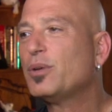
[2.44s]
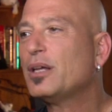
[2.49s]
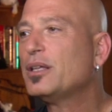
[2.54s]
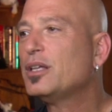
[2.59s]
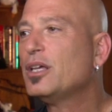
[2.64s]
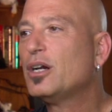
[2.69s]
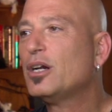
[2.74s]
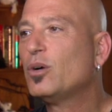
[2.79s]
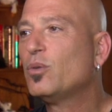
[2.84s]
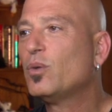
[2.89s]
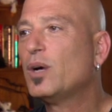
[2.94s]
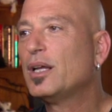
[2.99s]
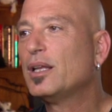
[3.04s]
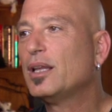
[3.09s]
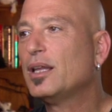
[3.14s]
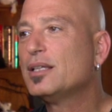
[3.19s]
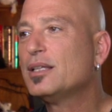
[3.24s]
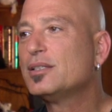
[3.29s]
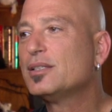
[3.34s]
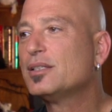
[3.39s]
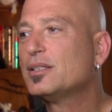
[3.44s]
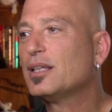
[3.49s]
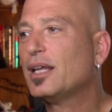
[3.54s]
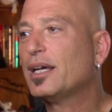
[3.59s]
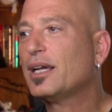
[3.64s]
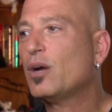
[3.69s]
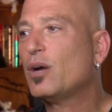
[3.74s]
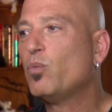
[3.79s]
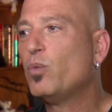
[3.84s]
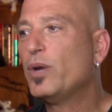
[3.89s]
You know what? This is
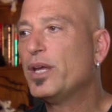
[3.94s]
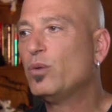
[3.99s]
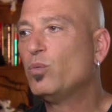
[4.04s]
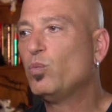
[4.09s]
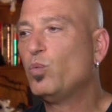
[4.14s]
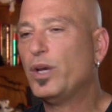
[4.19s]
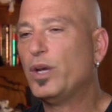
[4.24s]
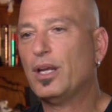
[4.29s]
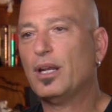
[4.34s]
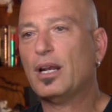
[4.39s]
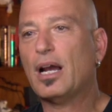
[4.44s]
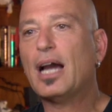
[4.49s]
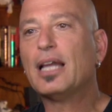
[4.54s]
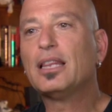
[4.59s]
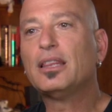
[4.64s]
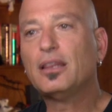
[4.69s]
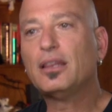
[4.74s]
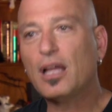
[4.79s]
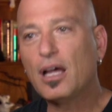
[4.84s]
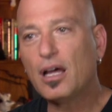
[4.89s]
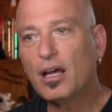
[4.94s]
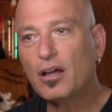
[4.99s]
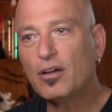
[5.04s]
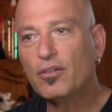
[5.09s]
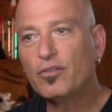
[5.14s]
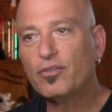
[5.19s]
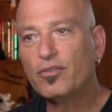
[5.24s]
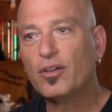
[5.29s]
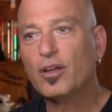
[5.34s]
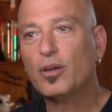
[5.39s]
like a win-win. I
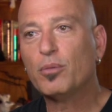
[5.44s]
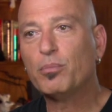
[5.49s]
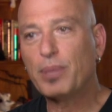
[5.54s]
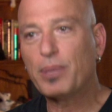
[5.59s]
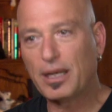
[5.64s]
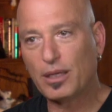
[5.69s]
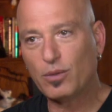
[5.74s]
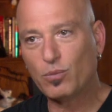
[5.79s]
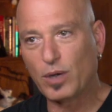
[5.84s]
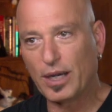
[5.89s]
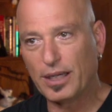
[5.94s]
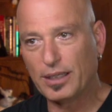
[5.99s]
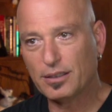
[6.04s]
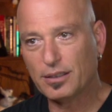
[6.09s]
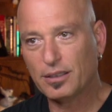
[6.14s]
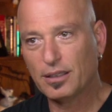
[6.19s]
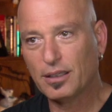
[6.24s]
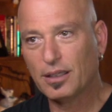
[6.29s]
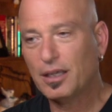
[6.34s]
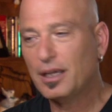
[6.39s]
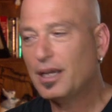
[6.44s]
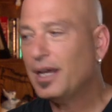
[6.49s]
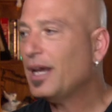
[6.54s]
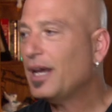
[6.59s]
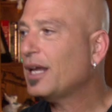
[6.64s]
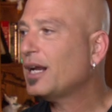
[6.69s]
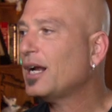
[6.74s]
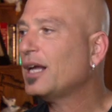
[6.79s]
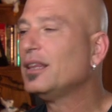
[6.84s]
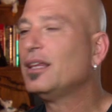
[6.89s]
love Betty White,
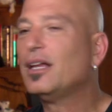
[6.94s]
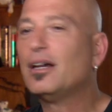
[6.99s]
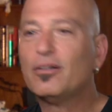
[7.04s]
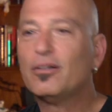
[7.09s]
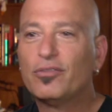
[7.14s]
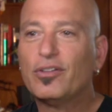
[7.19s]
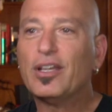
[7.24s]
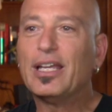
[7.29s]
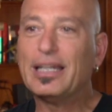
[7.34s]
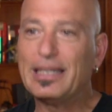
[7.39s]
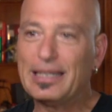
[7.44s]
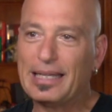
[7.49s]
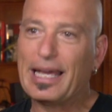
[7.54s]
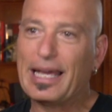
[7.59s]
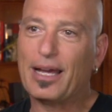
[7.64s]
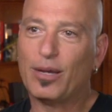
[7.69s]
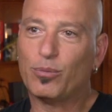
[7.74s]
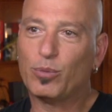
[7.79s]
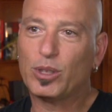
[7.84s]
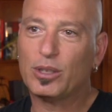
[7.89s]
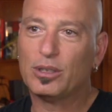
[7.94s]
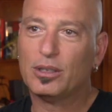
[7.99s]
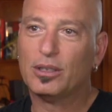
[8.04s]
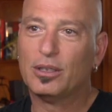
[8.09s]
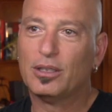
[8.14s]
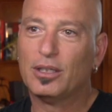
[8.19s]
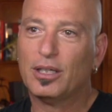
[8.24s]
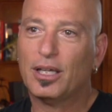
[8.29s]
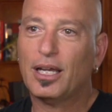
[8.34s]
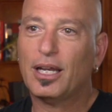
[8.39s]
and I love Hidden Camera.
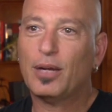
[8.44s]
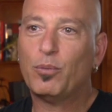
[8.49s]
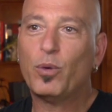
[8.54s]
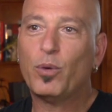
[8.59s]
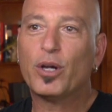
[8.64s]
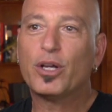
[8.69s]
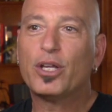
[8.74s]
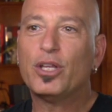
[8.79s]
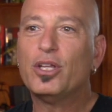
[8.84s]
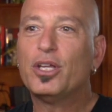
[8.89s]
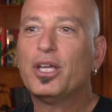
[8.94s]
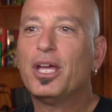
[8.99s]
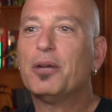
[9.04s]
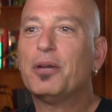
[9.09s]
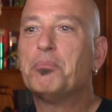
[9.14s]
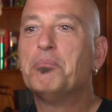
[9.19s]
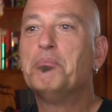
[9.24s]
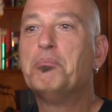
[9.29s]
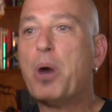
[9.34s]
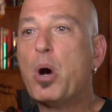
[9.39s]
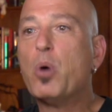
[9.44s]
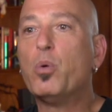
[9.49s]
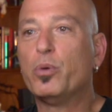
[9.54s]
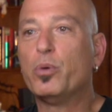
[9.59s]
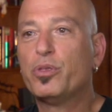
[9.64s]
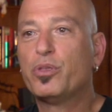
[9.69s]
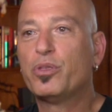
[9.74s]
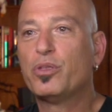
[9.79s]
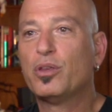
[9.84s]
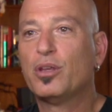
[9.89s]
And where can you get
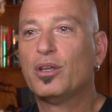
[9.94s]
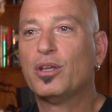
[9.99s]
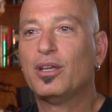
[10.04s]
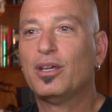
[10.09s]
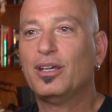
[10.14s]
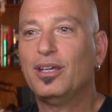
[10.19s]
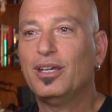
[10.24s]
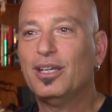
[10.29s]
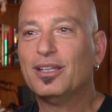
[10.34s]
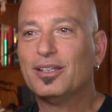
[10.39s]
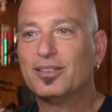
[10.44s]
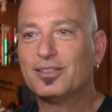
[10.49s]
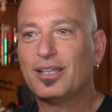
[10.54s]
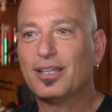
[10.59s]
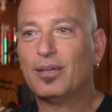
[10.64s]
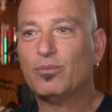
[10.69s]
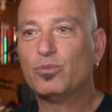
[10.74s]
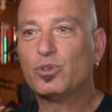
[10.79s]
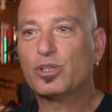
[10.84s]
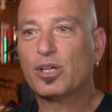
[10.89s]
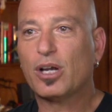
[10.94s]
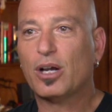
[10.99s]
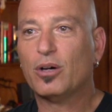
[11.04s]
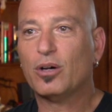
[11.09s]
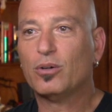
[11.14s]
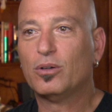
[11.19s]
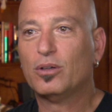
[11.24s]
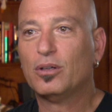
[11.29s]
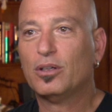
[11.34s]
both in the same show?